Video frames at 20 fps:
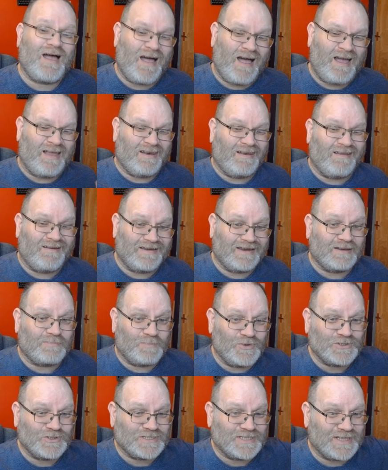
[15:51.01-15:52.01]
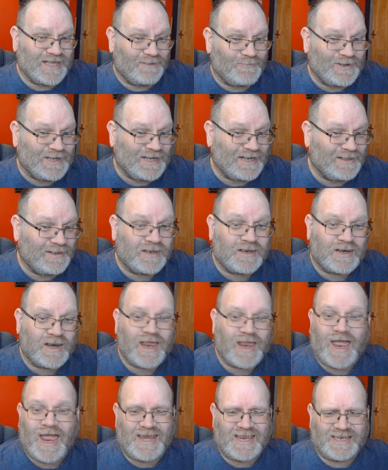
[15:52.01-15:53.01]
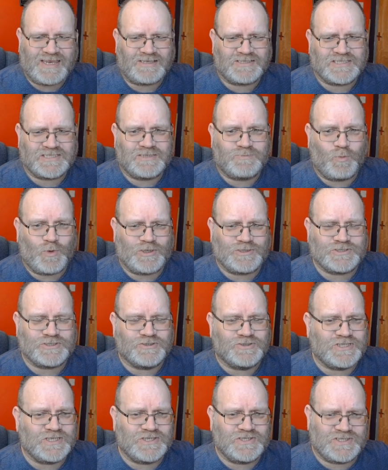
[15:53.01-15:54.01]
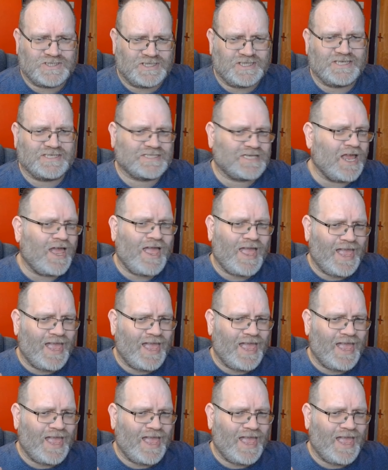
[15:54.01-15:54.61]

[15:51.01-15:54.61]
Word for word: I like putting that one in. And it does seem well suited to this